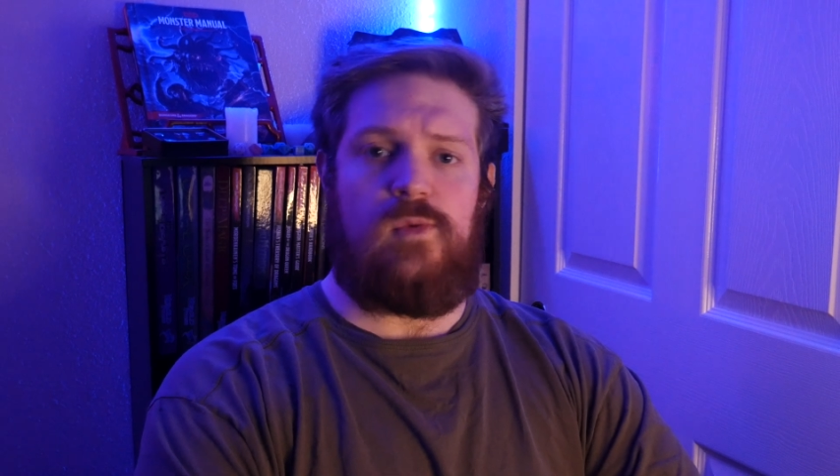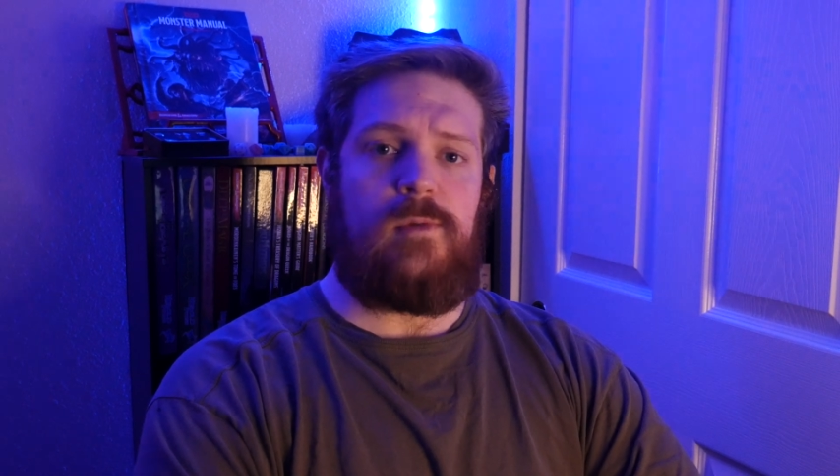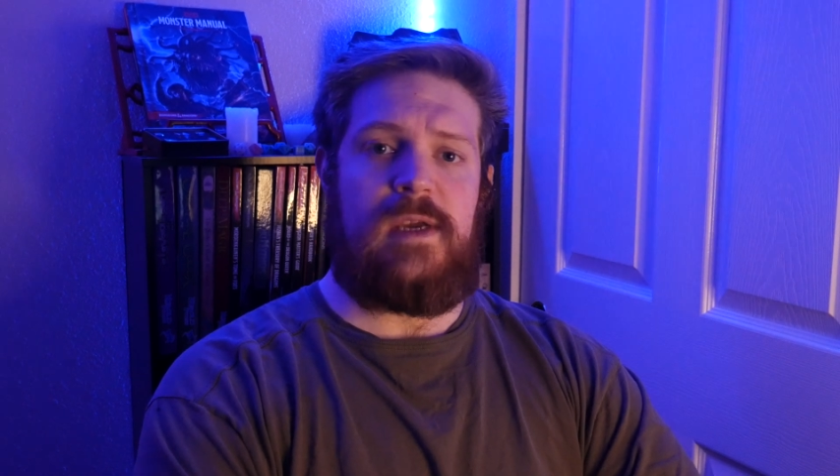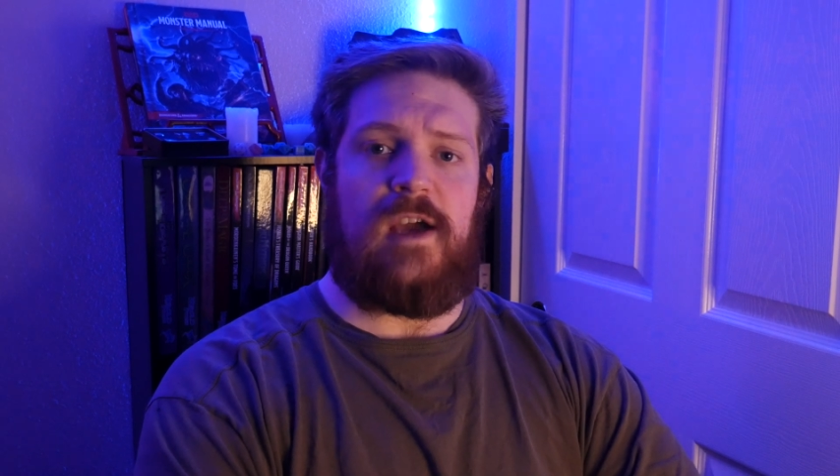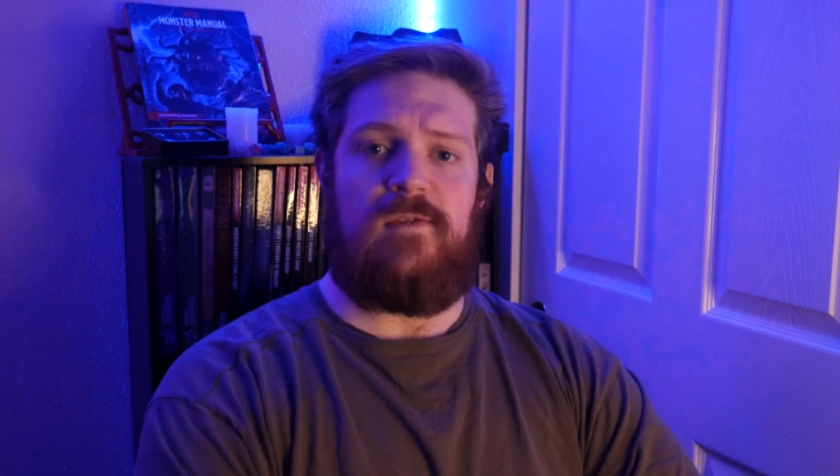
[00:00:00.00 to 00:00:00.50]
we'll
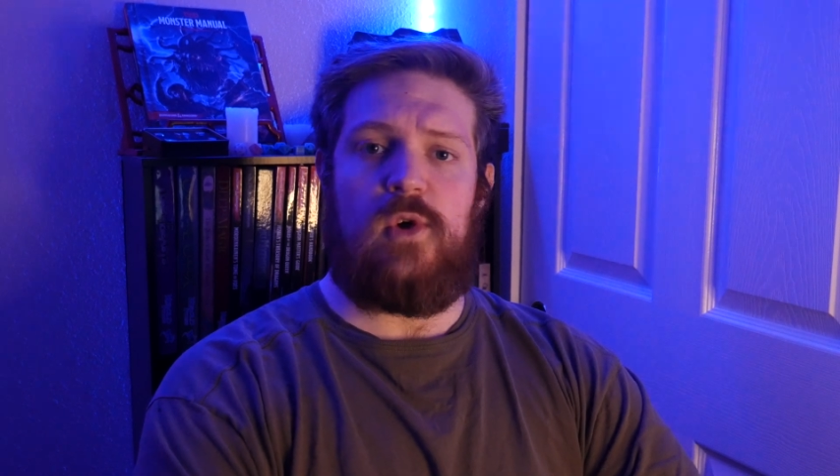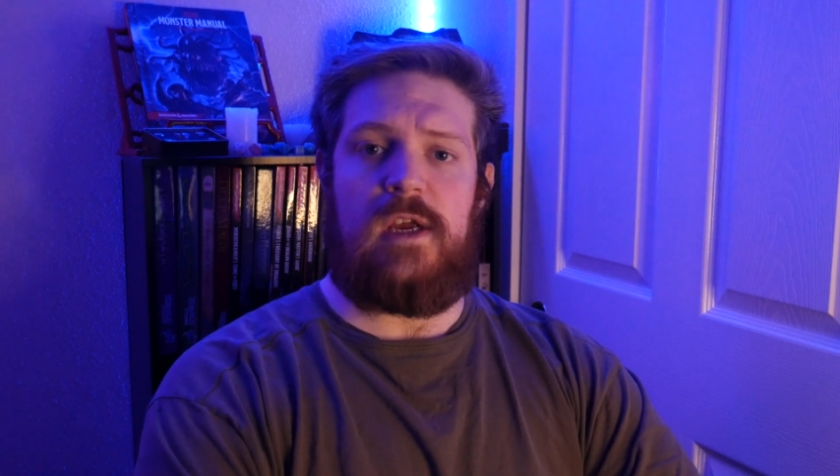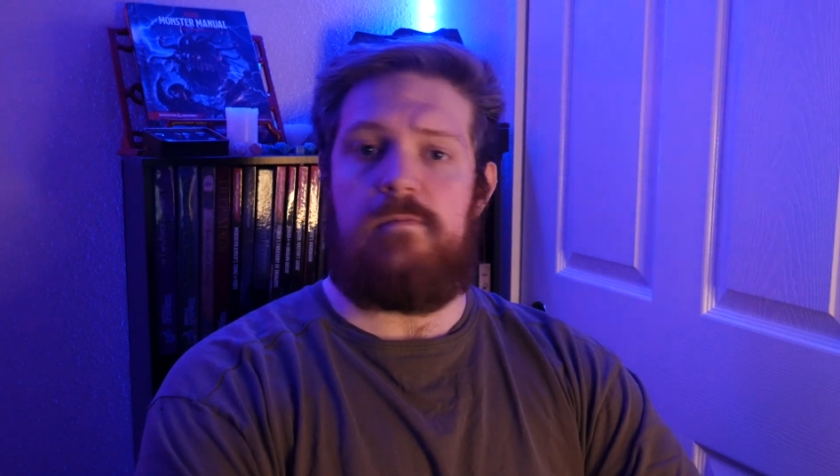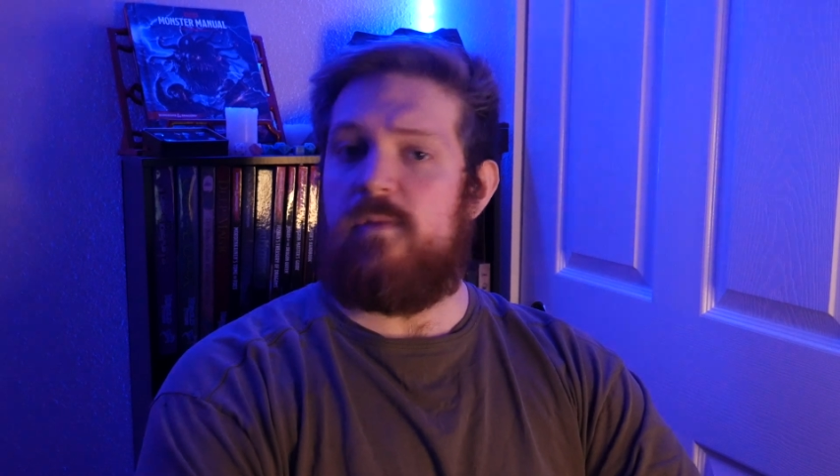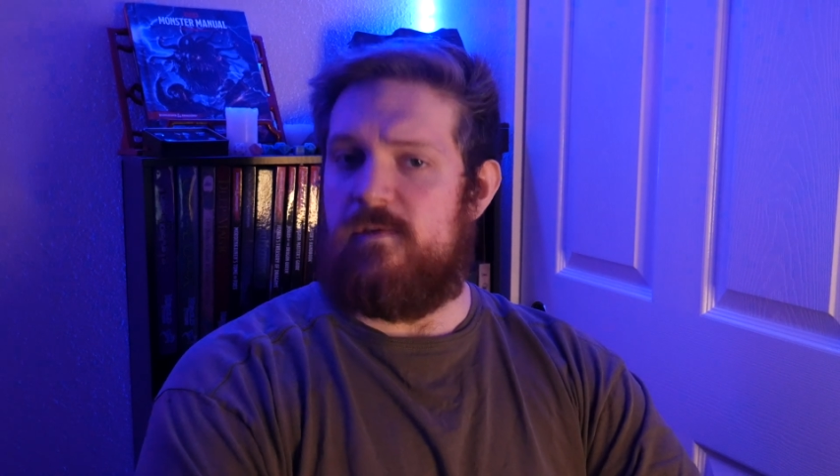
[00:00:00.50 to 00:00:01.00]
be
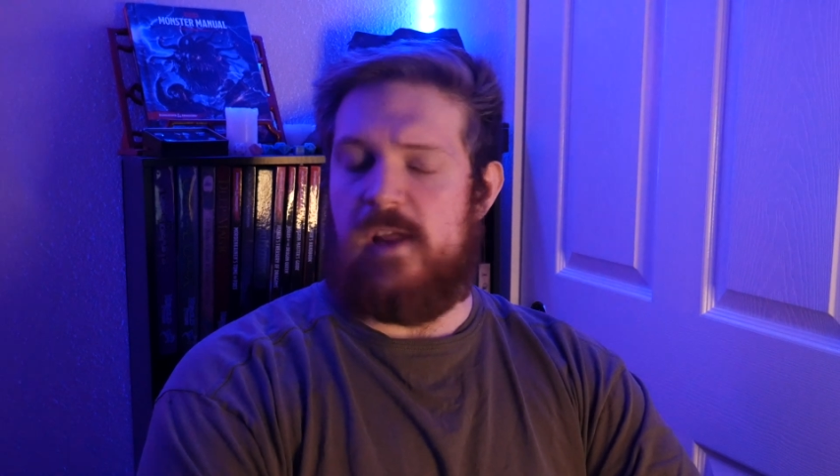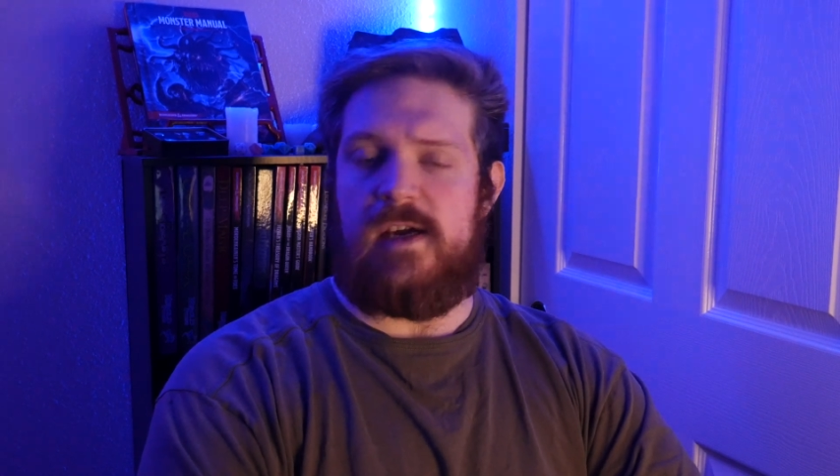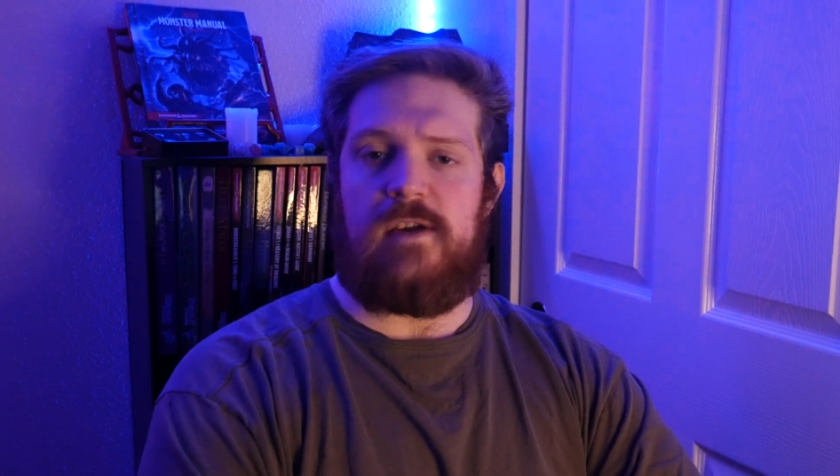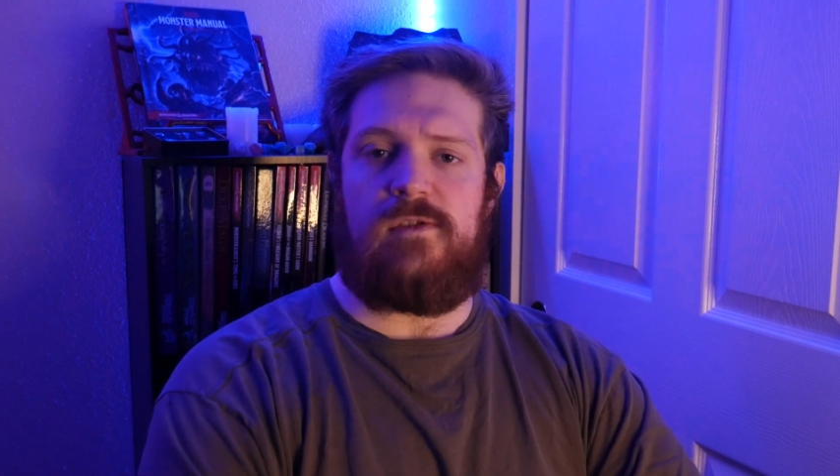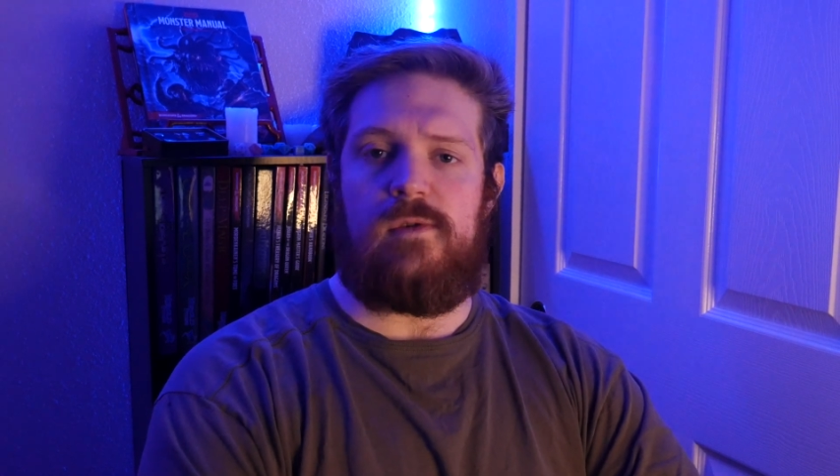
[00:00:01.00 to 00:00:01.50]
covering the
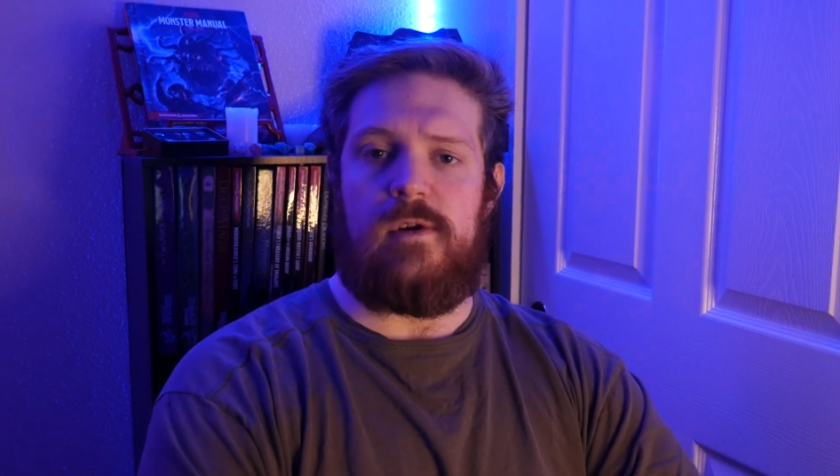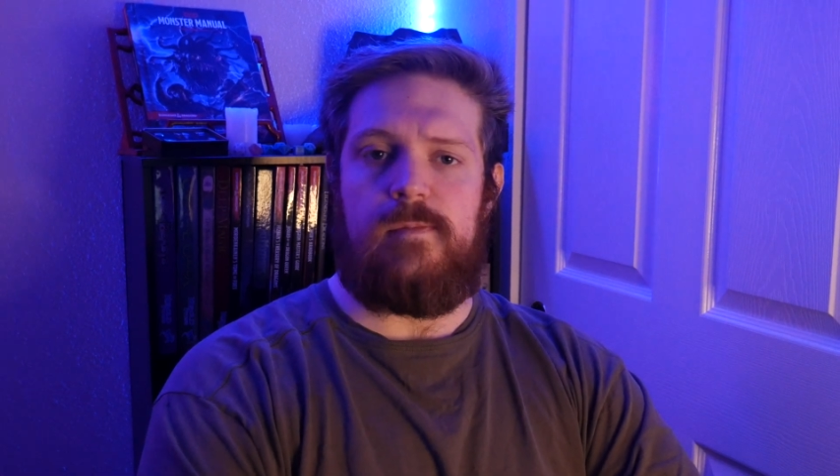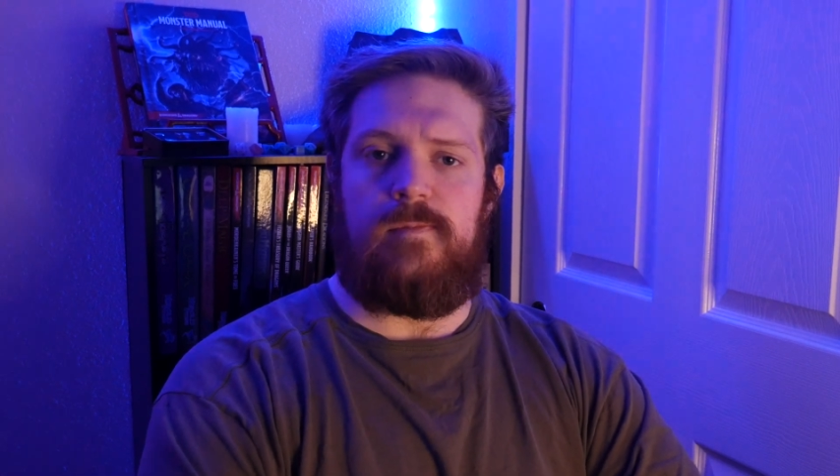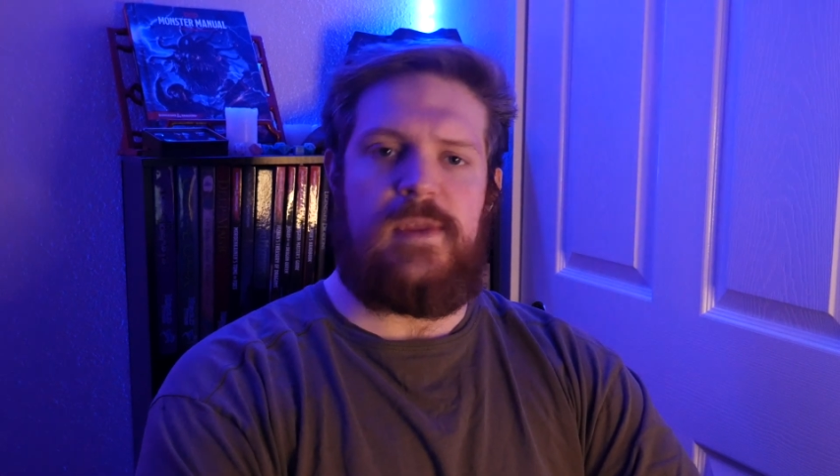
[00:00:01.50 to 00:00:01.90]
Flying Sword,